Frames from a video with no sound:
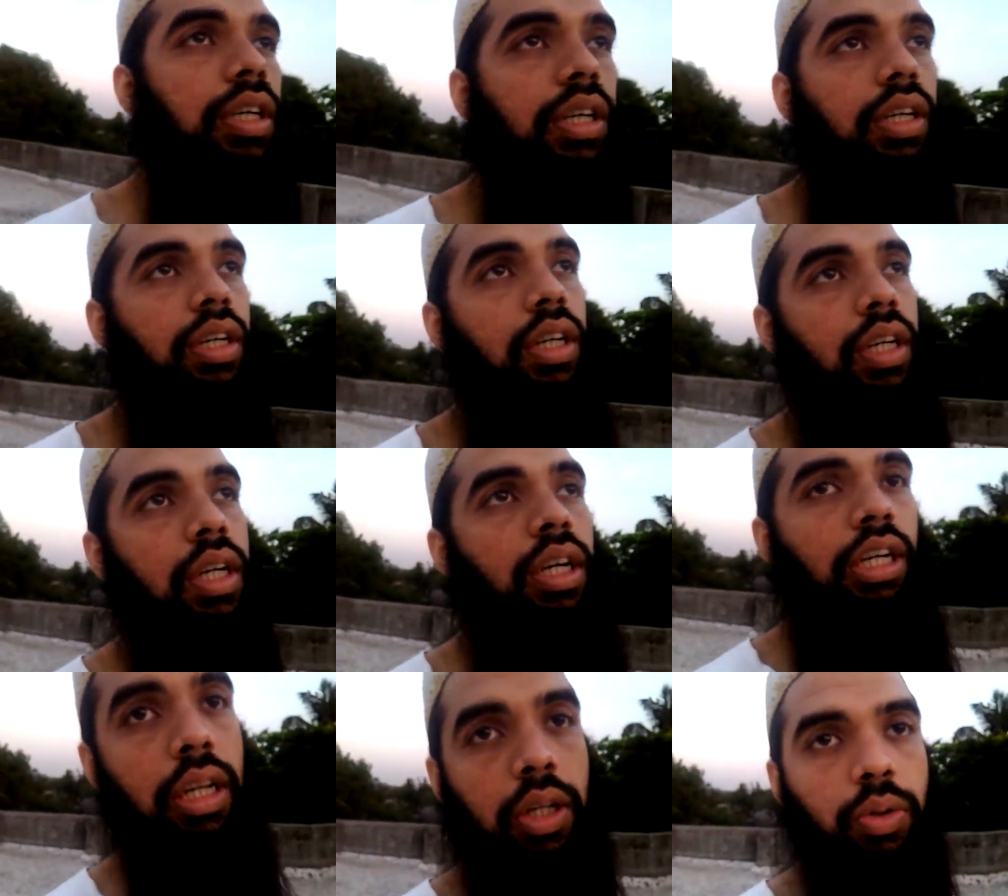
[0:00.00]
the
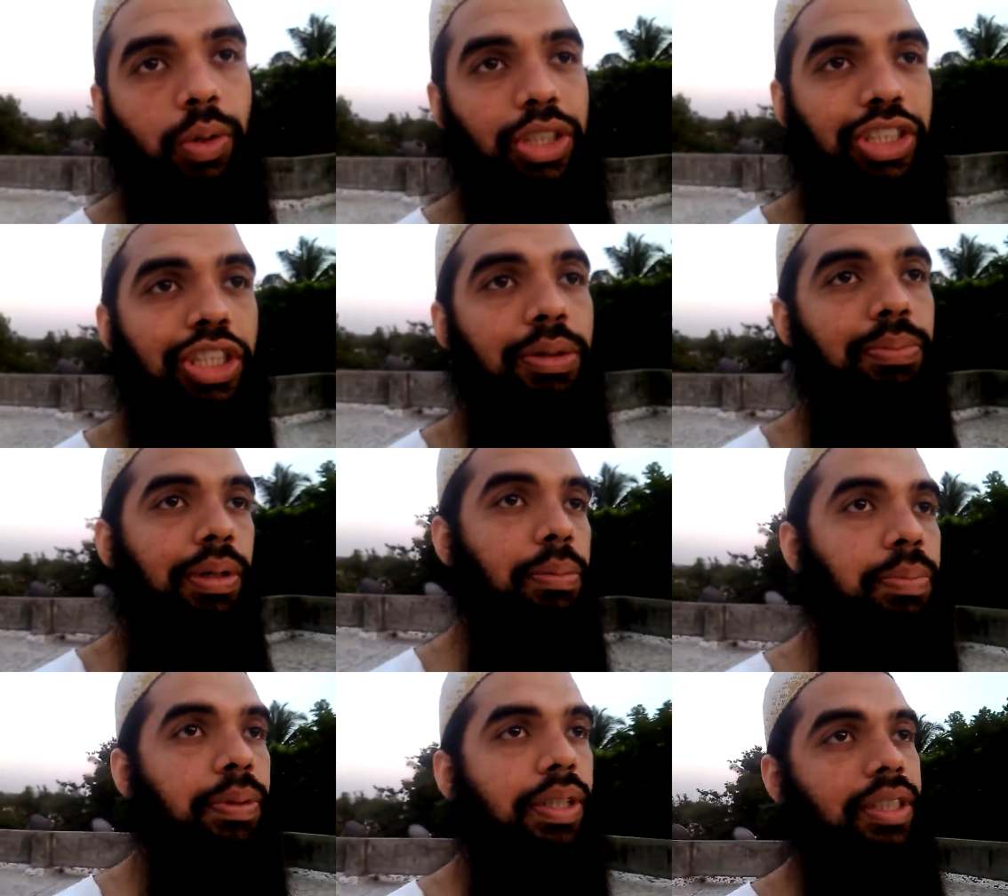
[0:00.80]
question
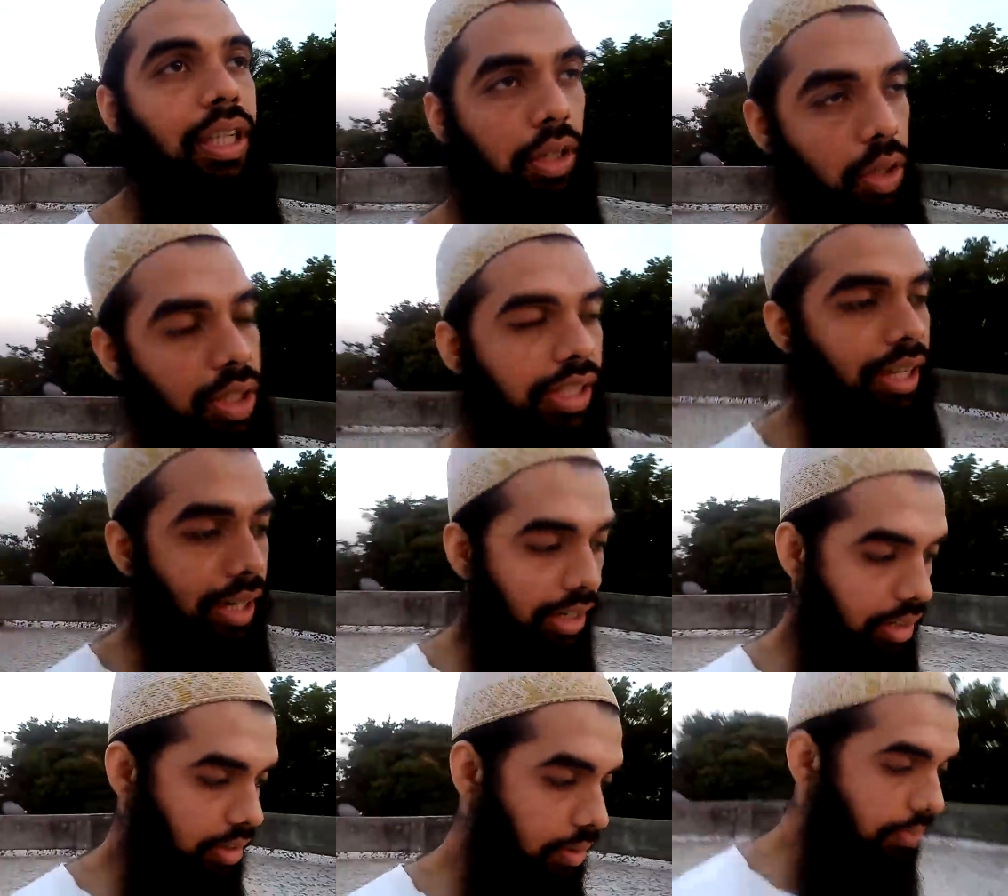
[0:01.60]
papers and all
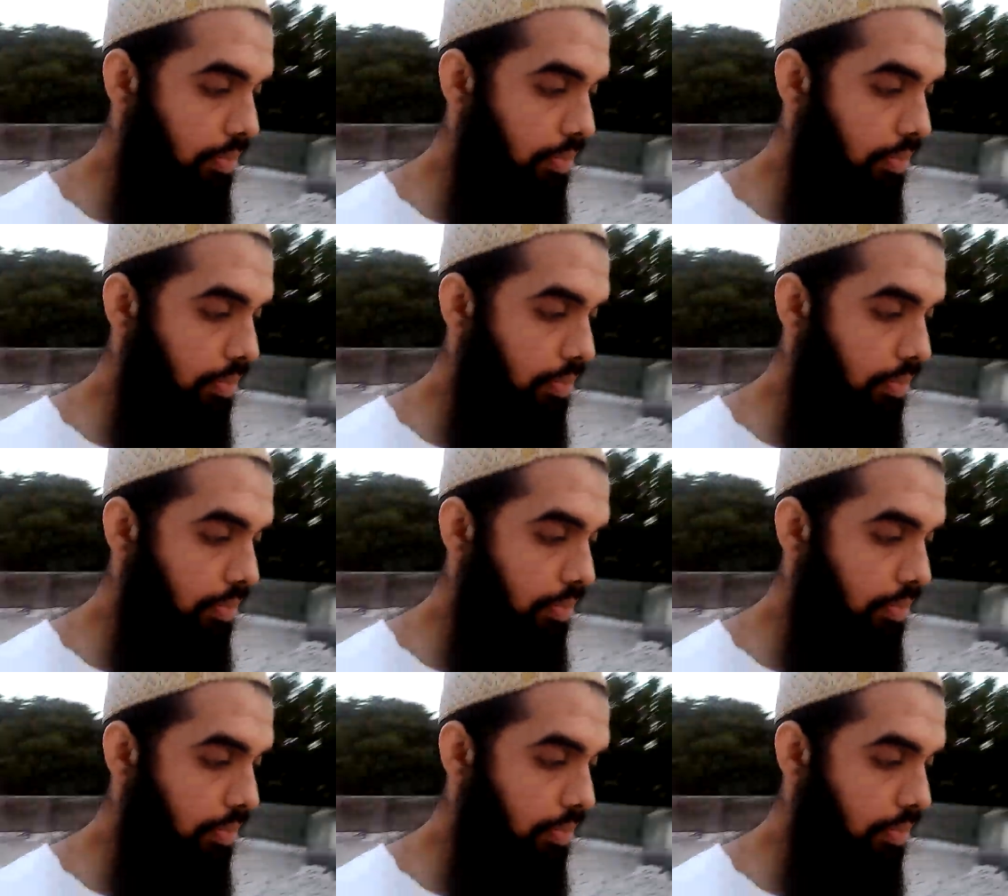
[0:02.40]
that,